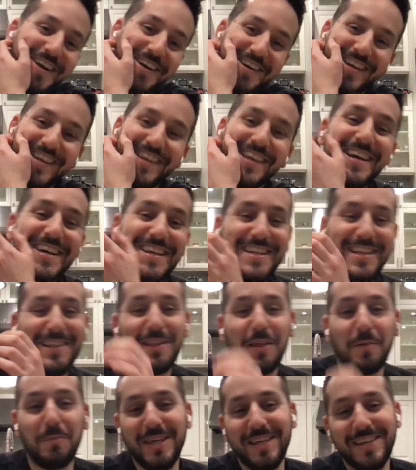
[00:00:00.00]
All right.
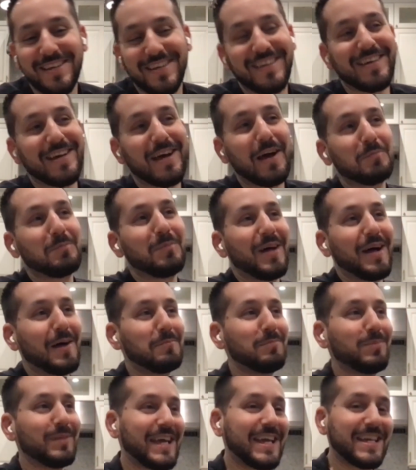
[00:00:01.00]
Let me. Uh, I'll,
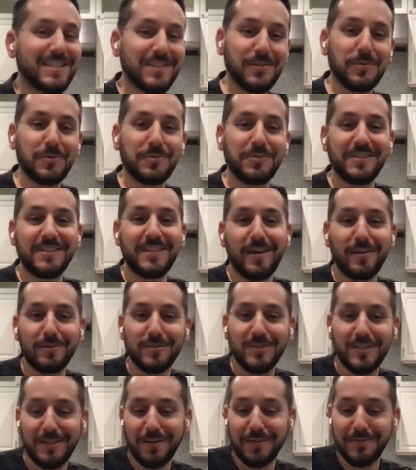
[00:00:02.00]
I'll blast through the
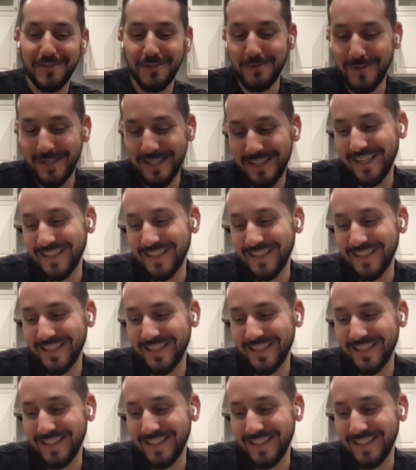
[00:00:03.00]
dental stuff so we